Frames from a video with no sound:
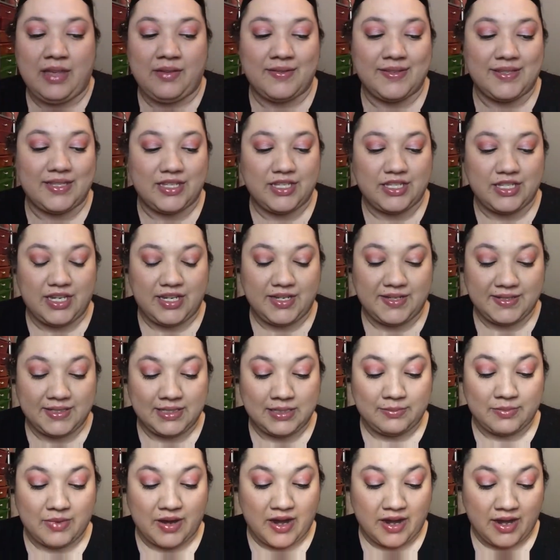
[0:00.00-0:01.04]
It was the shade
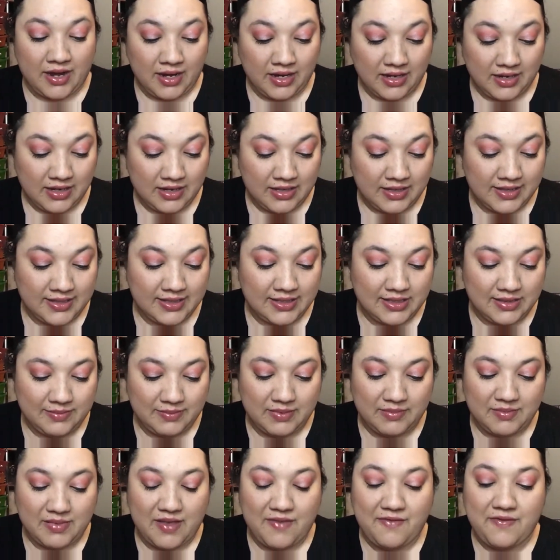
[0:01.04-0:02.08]
Spark. This has been
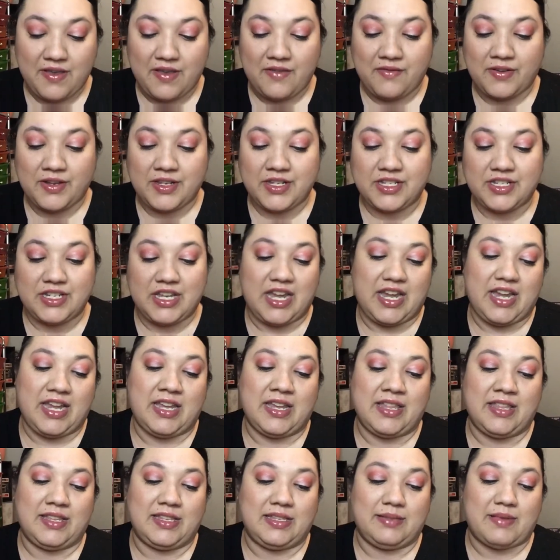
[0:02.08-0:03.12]
my favorite shade
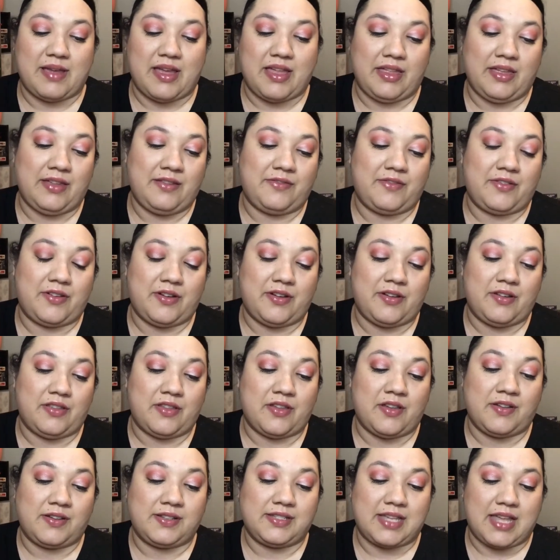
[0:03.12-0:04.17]
in this palette for a
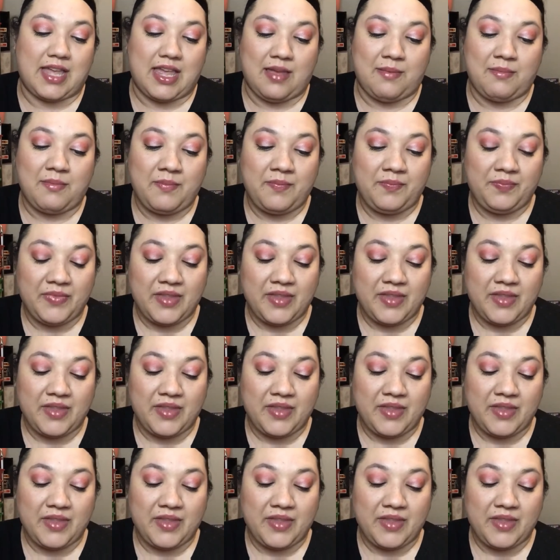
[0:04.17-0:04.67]
long time.